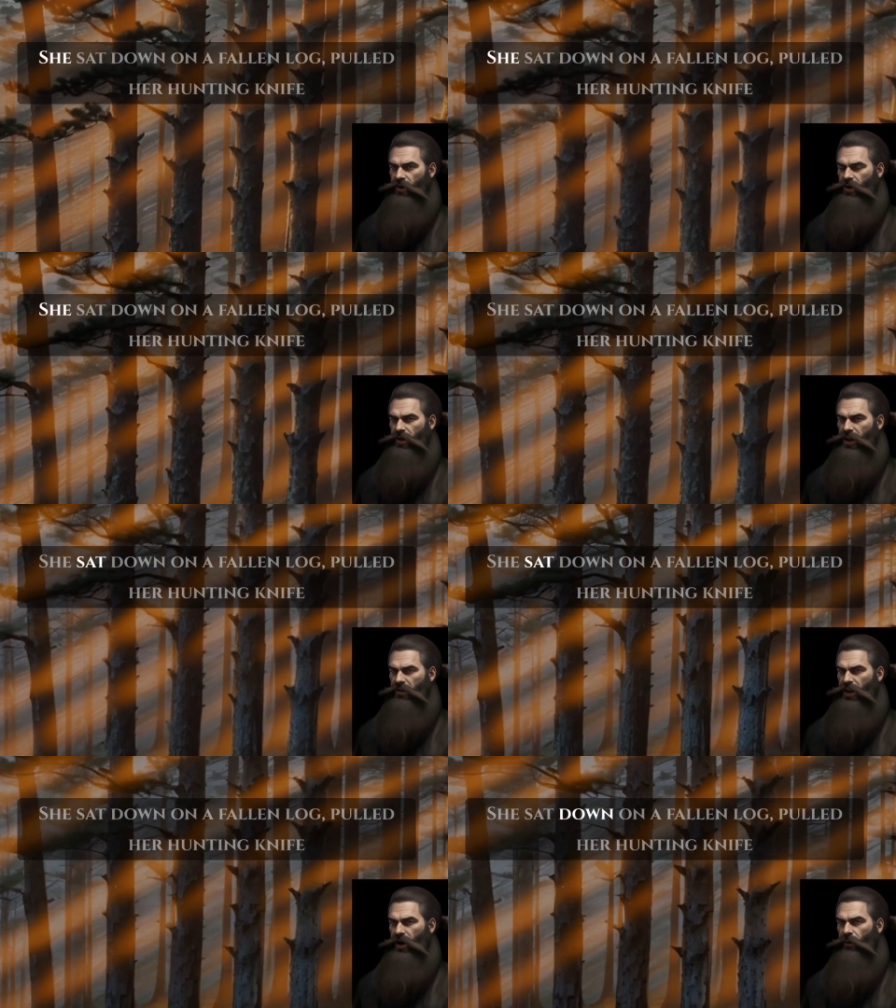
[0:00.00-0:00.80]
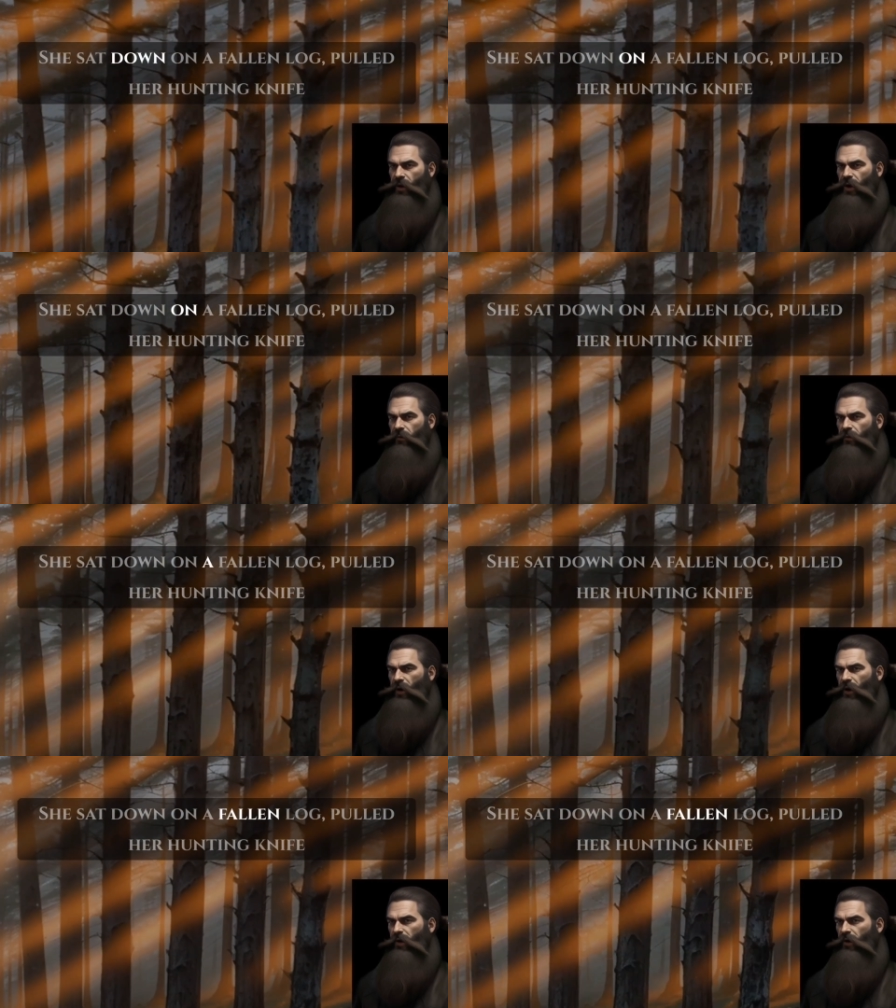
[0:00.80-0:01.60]
She sat down on a
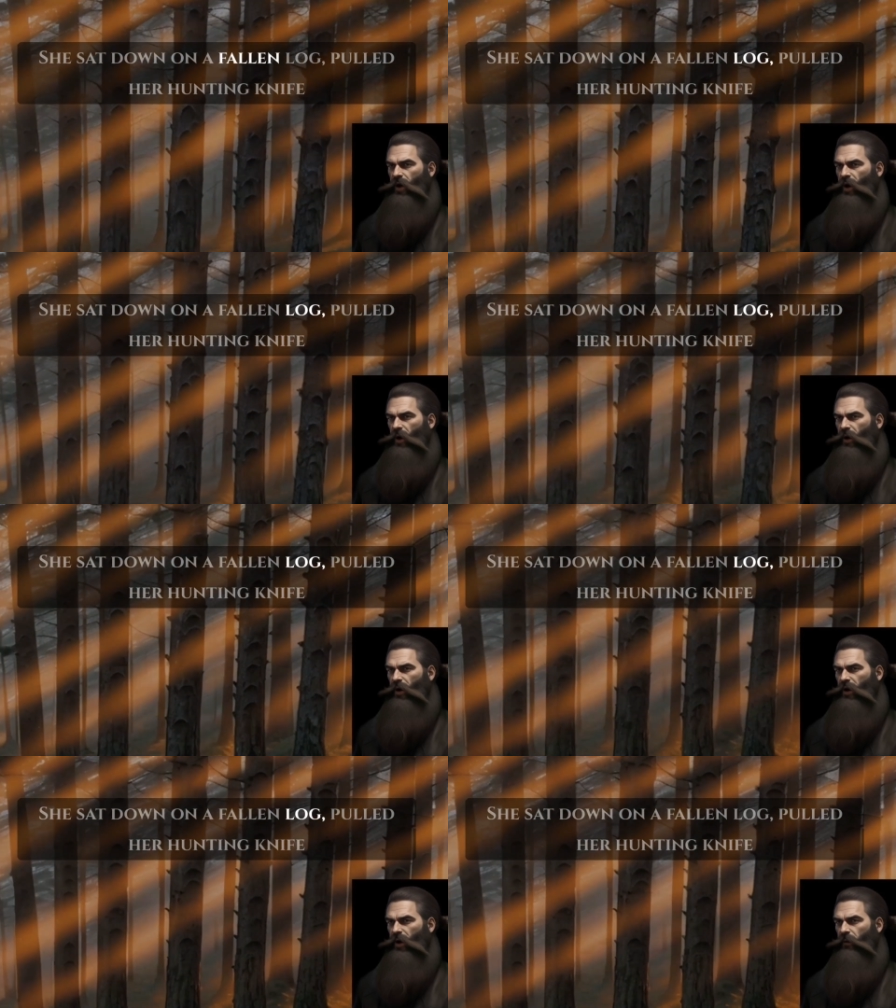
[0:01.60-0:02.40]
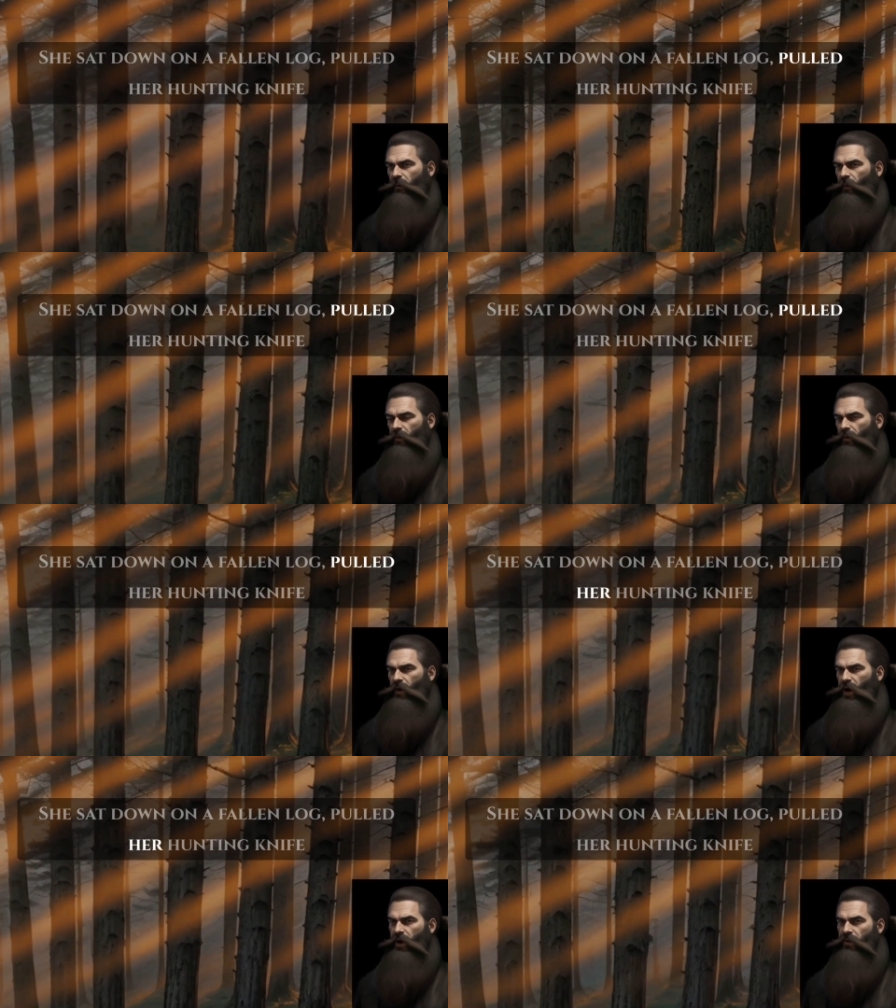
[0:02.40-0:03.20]
fallen log, pulled
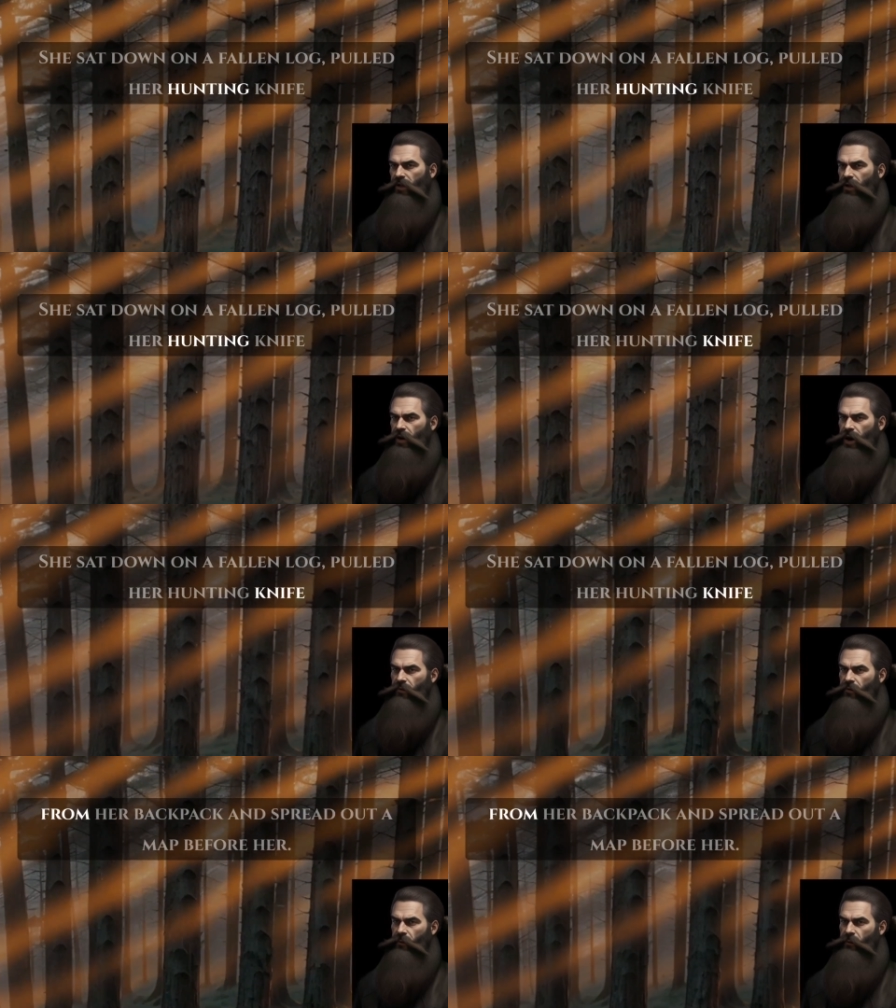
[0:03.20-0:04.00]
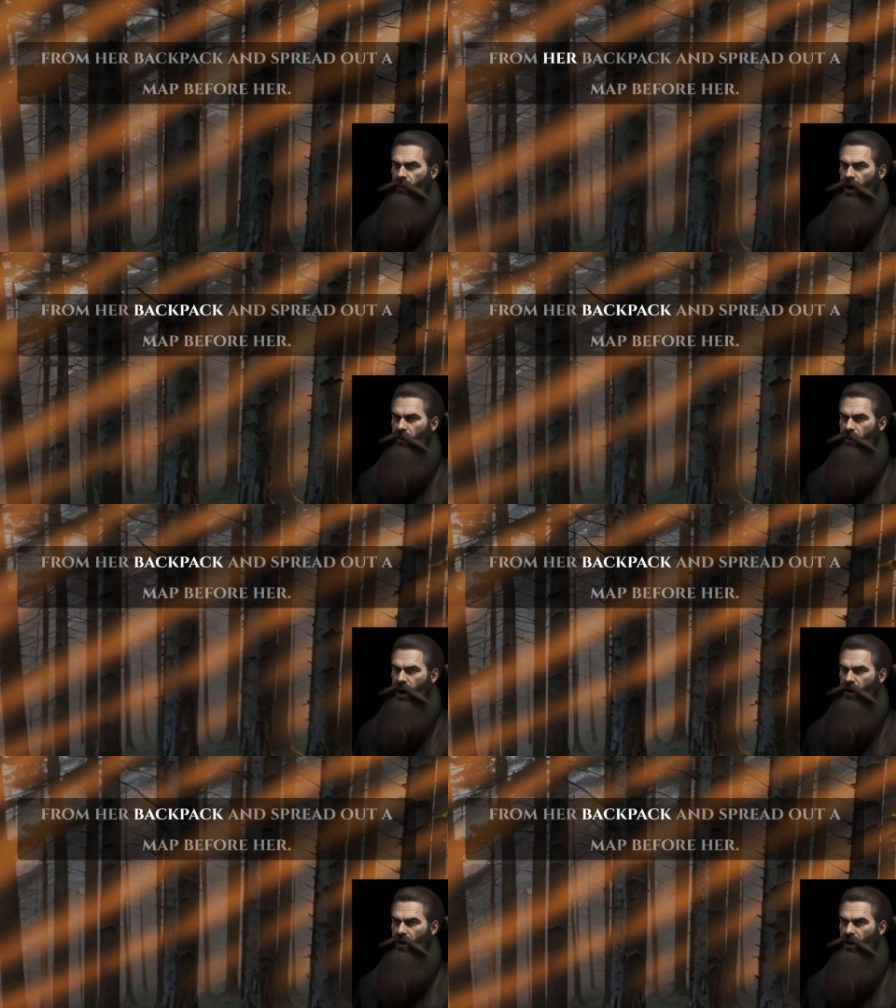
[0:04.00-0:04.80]
her hunting knife from her
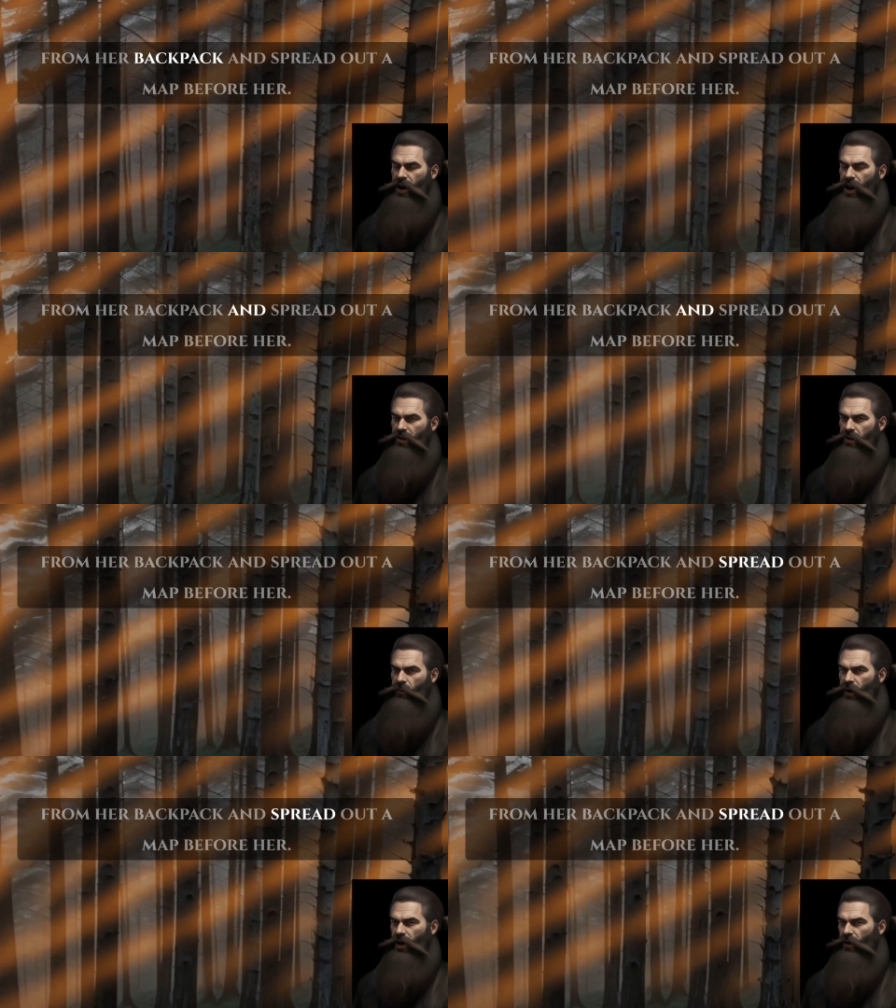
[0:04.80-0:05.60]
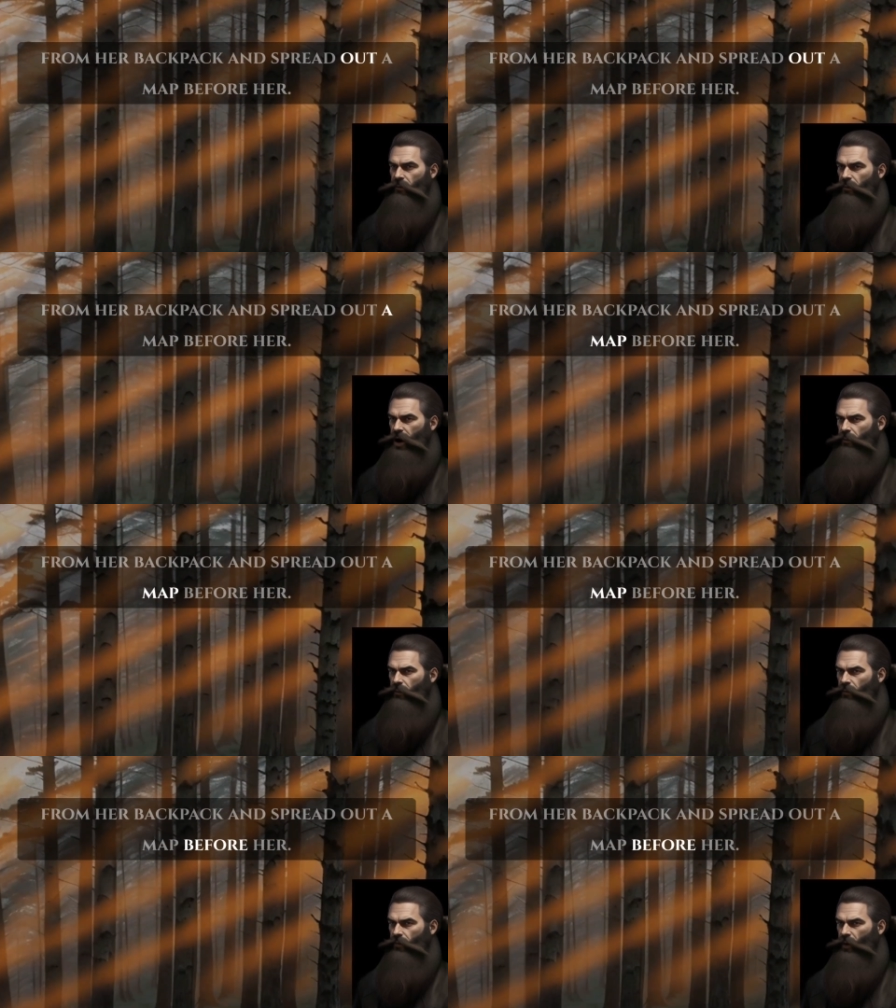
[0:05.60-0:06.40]
backpack, and spread out a map
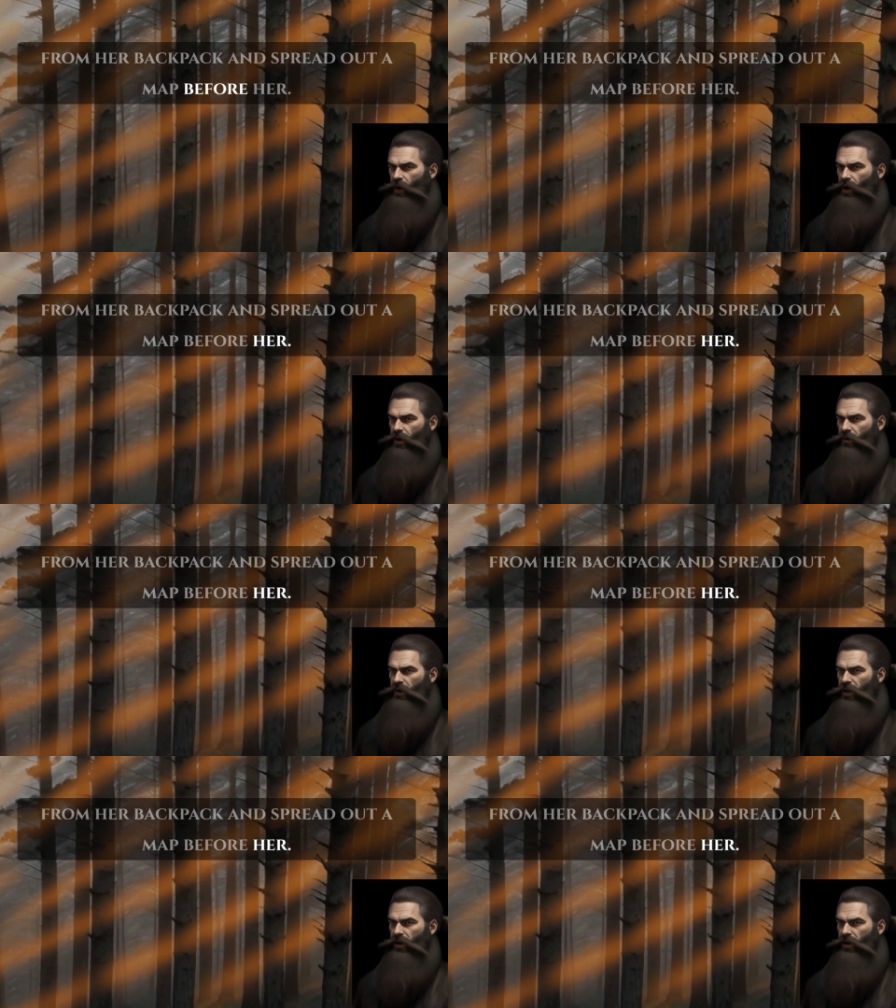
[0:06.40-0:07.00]
before her.